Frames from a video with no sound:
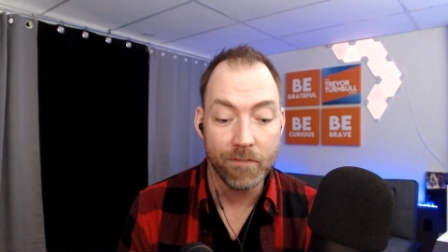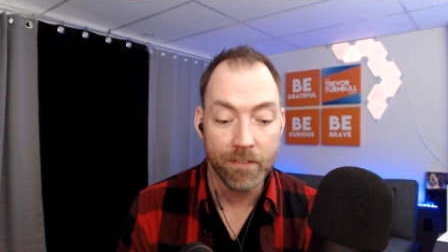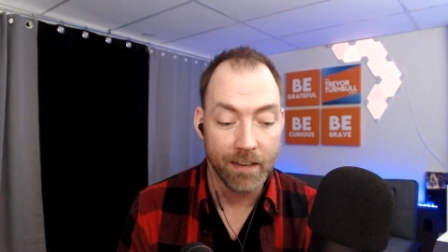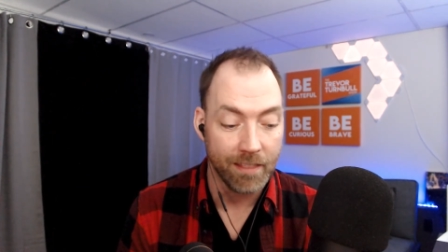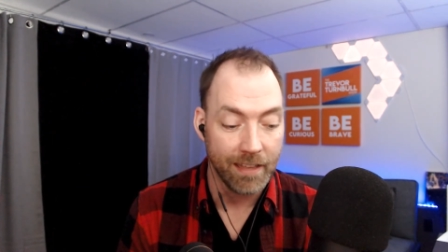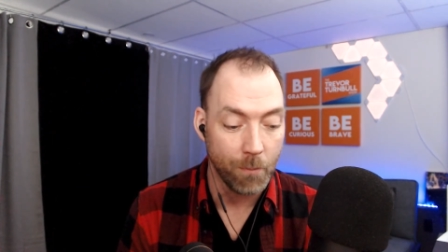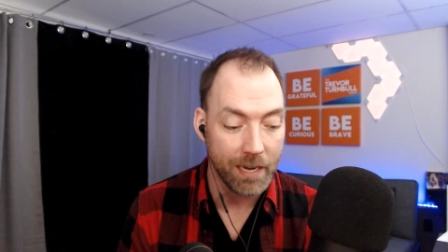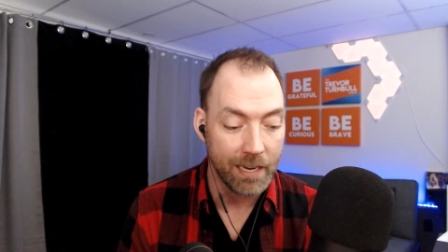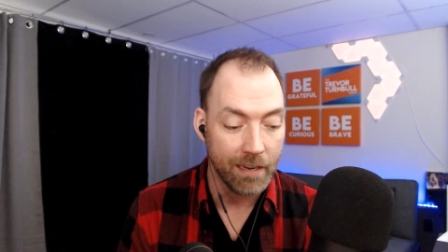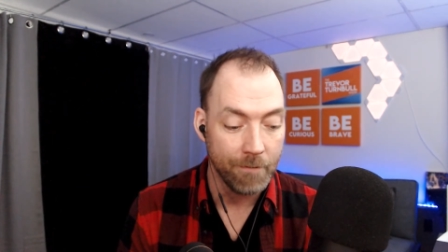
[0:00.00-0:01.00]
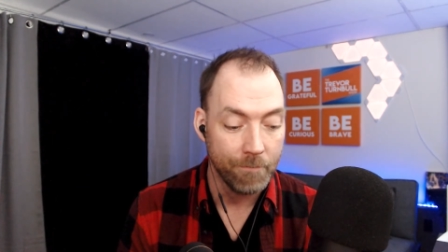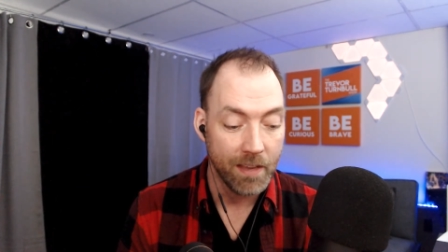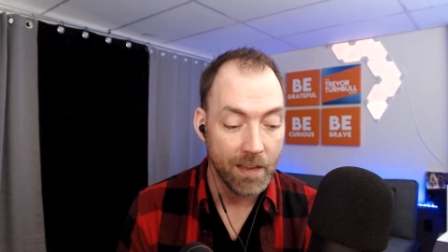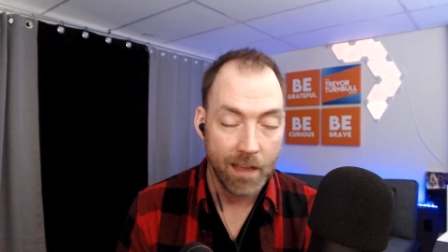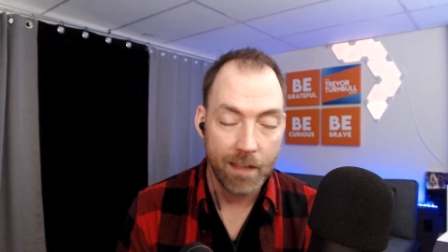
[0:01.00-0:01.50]
And I think we
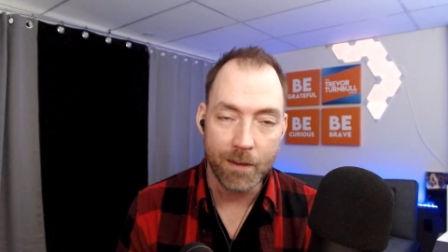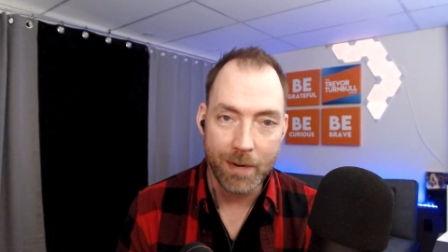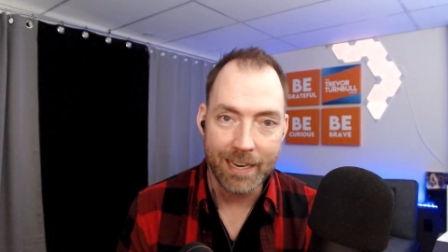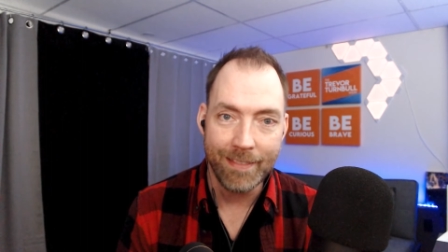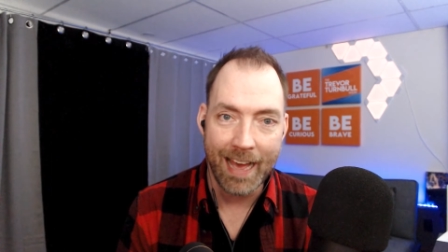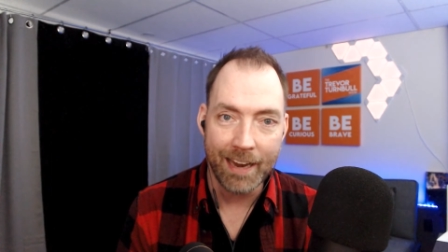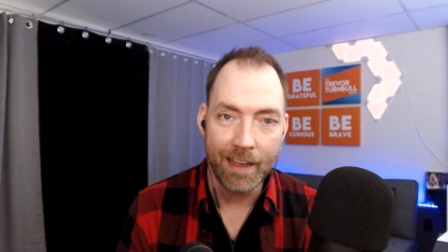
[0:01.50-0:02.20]
did that.